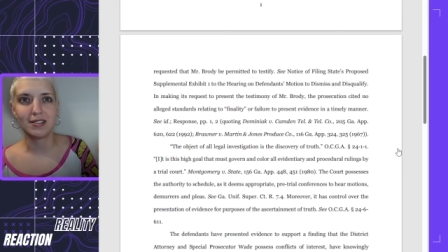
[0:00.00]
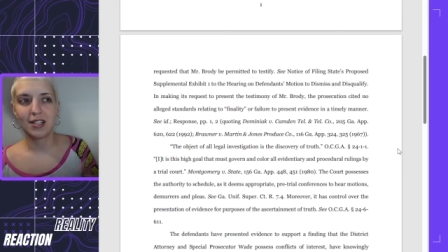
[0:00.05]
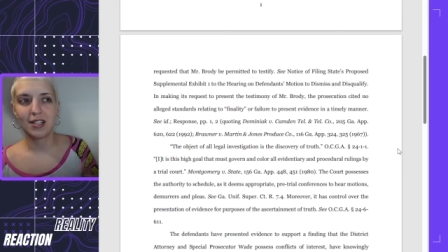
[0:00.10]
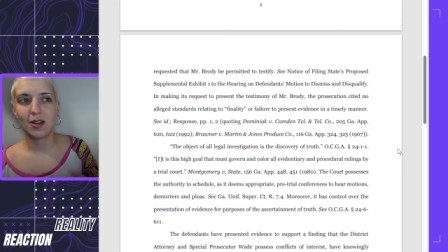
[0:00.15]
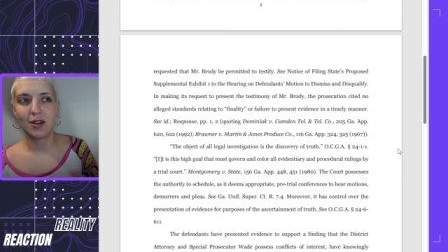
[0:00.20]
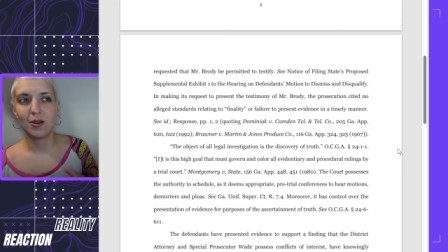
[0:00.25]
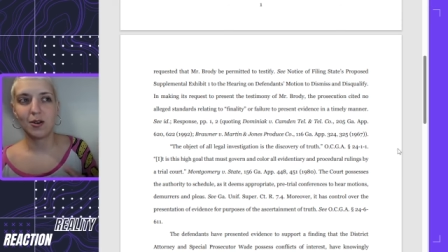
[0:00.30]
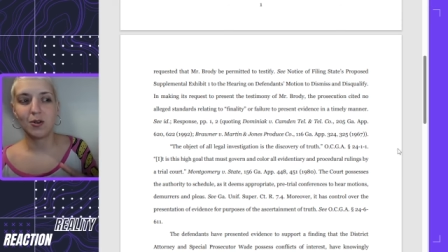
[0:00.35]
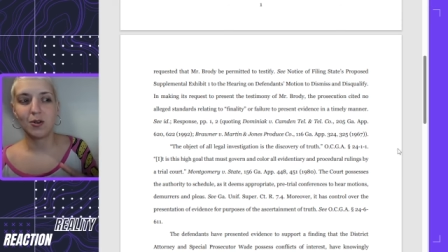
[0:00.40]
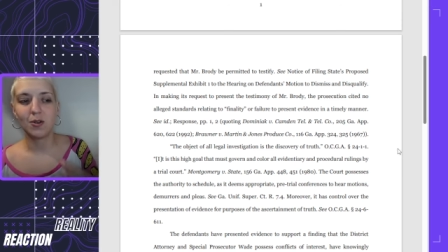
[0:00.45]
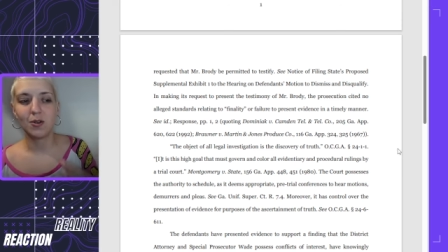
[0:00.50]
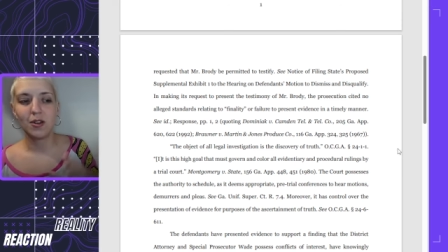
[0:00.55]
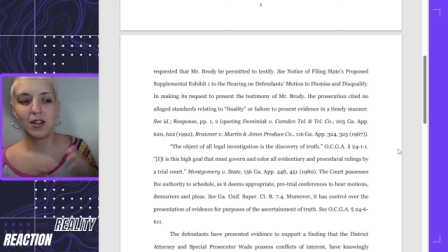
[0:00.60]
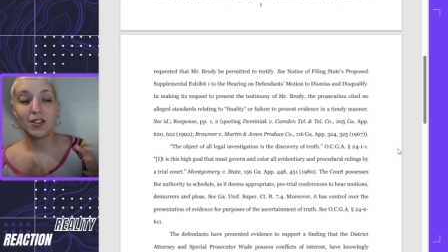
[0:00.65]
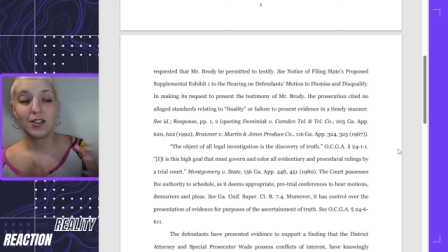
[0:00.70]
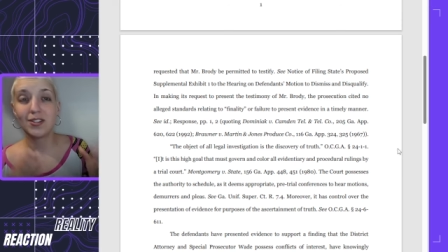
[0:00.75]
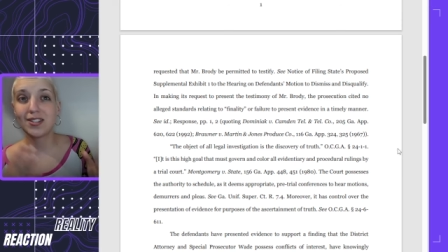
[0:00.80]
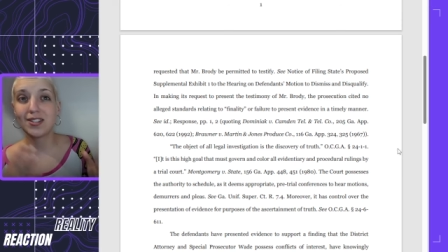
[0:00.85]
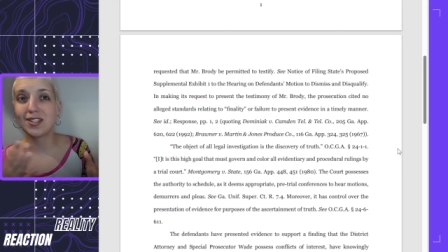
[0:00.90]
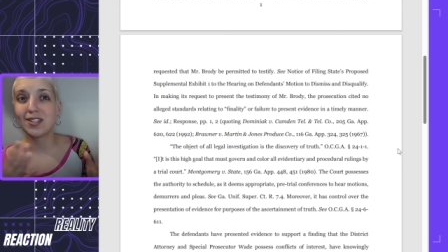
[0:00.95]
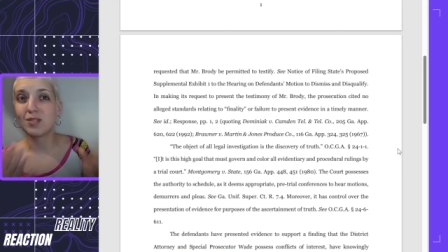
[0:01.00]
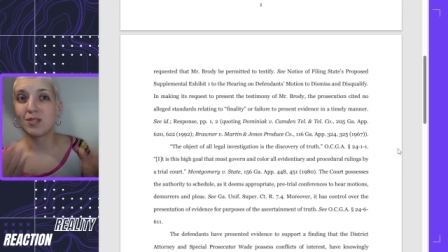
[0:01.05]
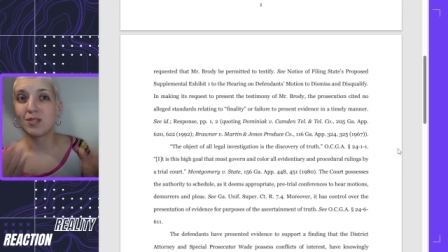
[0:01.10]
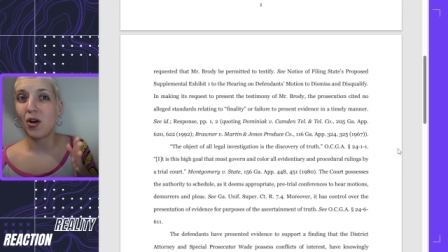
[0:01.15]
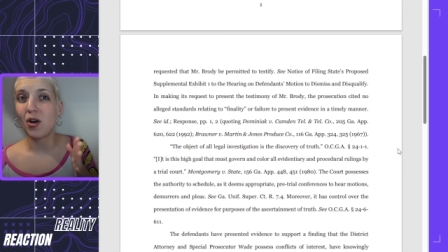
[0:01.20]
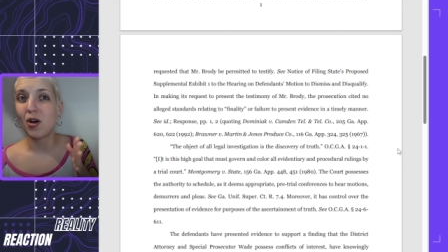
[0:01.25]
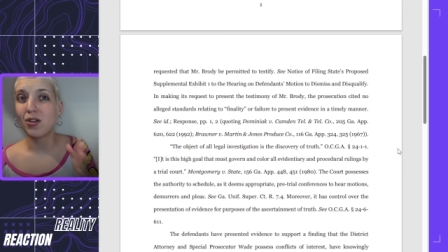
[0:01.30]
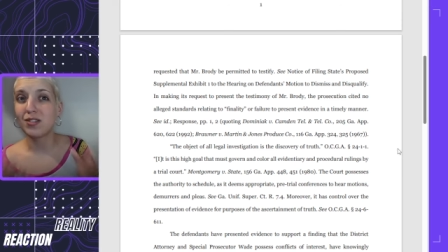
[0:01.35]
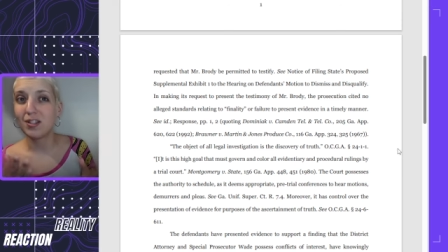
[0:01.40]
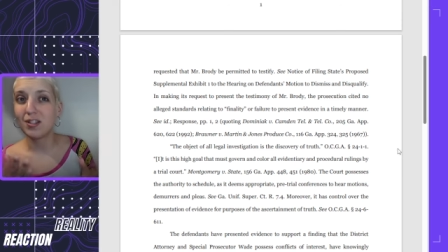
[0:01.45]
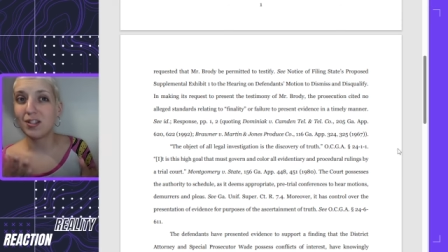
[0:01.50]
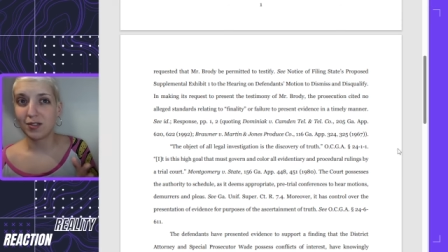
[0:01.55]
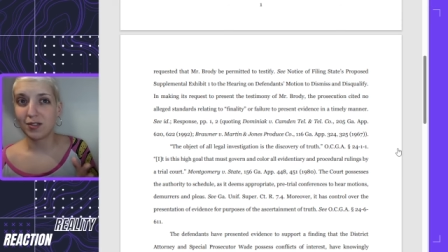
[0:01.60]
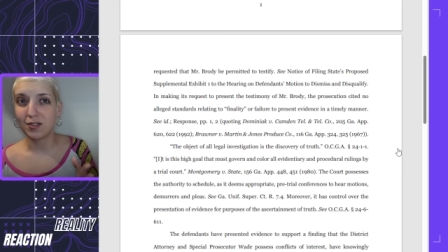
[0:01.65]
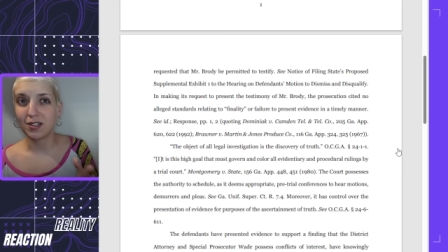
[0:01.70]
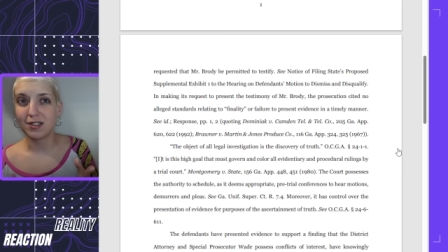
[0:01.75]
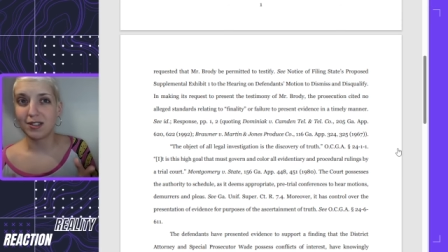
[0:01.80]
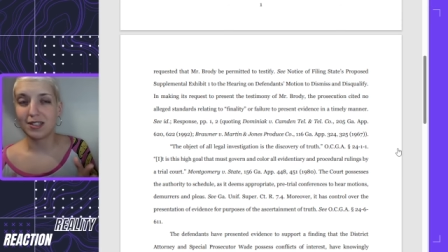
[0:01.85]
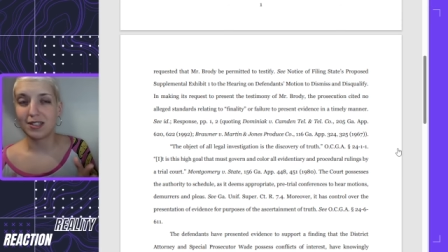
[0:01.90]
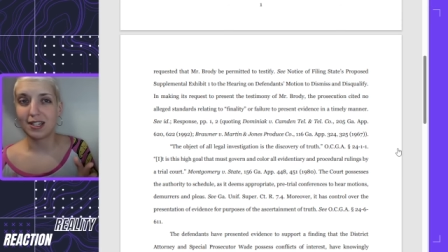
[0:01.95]
So there's a small
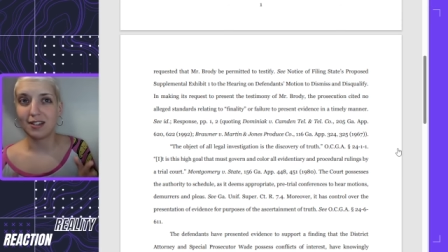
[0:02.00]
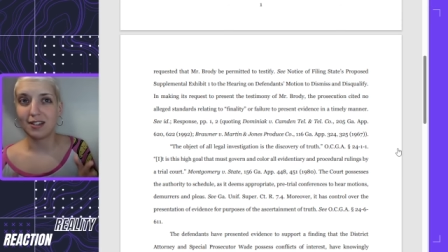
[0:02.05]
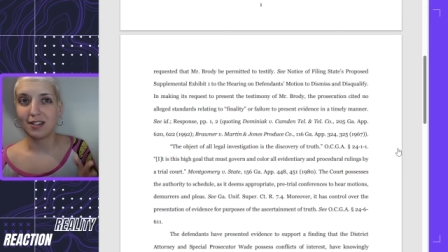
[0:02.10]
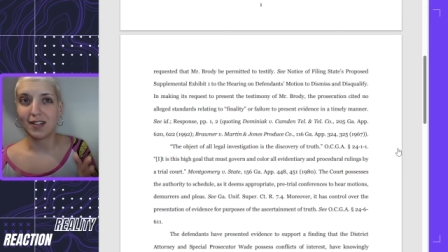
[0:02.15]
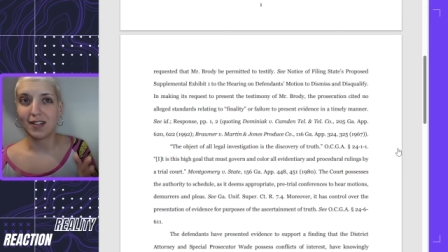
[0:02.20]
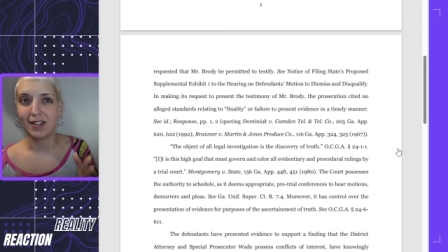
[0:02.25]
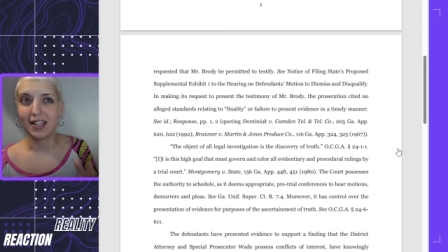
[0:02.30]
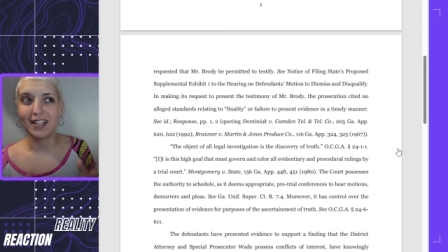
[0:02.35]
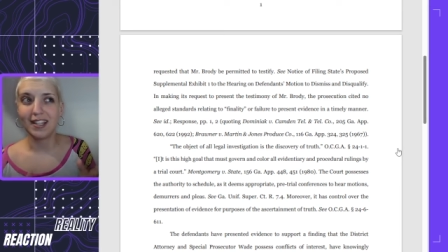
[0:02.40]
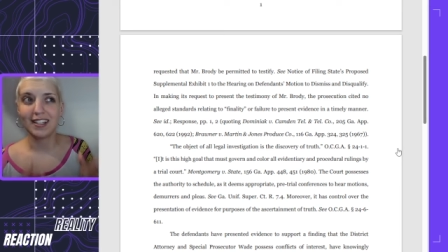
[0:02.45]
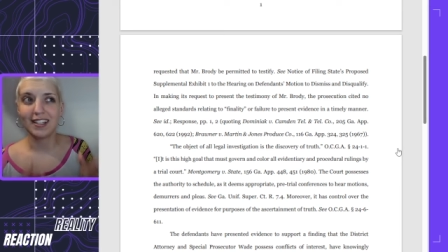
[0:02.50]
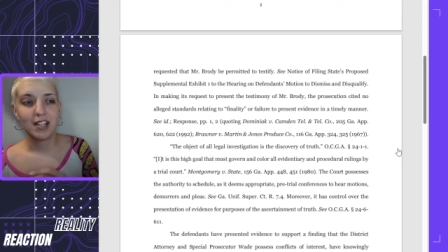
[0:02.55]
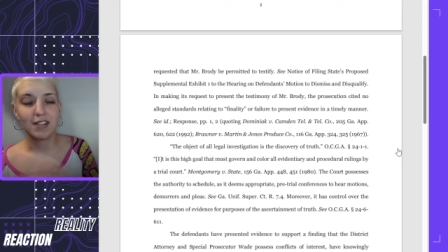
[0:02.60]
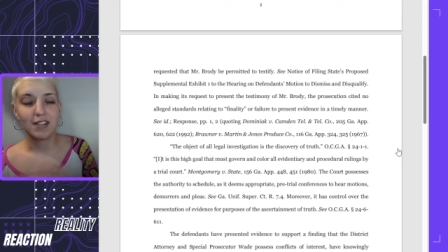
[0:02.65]
difference there, right?